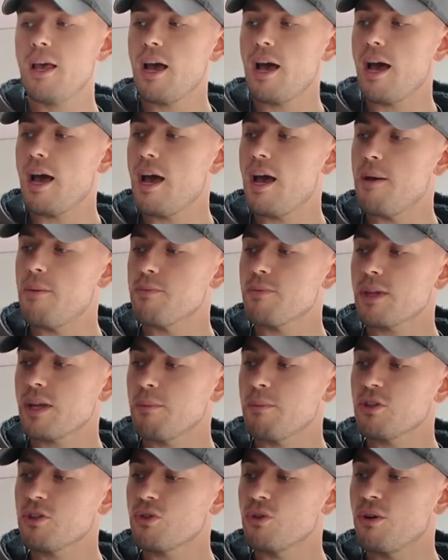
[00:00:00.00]

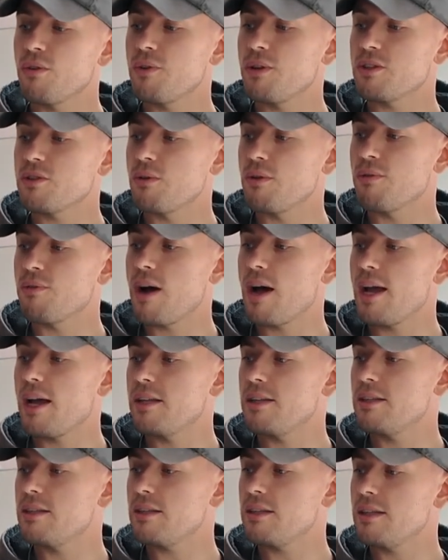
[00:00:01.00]
I'm not sure if it's
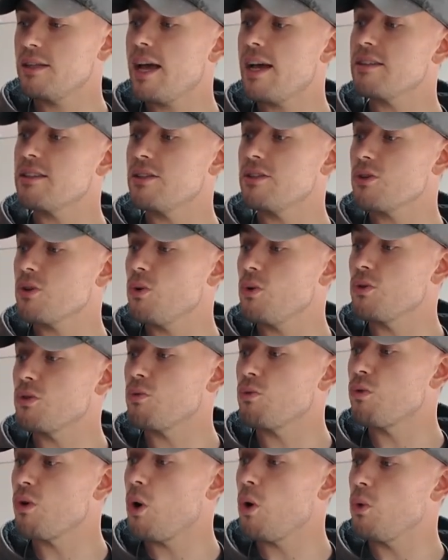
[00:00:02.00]
refined. Yes, it's called a
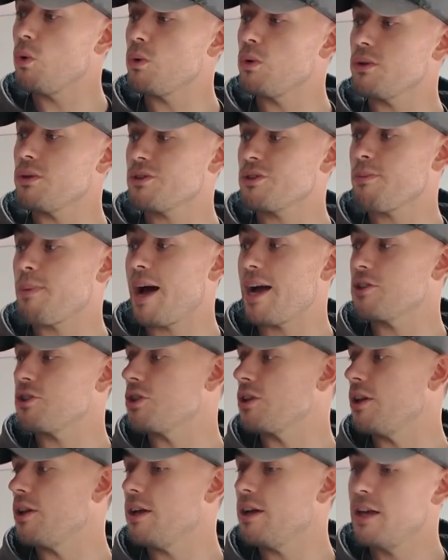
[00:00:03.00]
roll
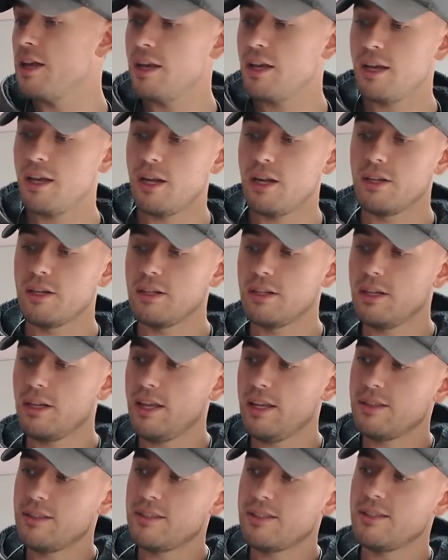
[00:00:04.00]
spatula, and
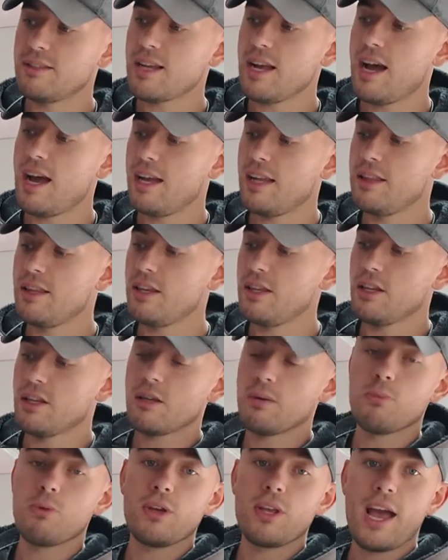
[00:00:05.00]
it's designed that you
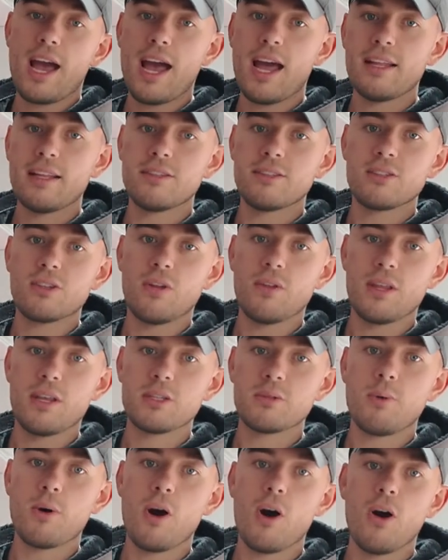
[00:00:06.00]
can put your hands on
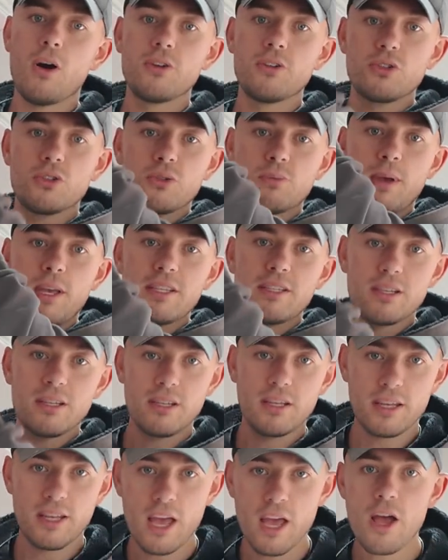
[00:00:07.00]
this part and just
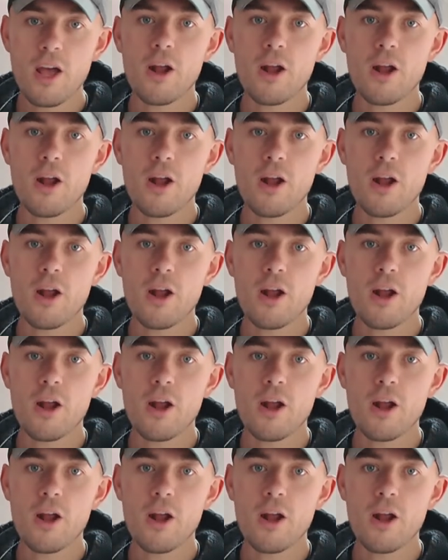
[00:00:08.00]
basically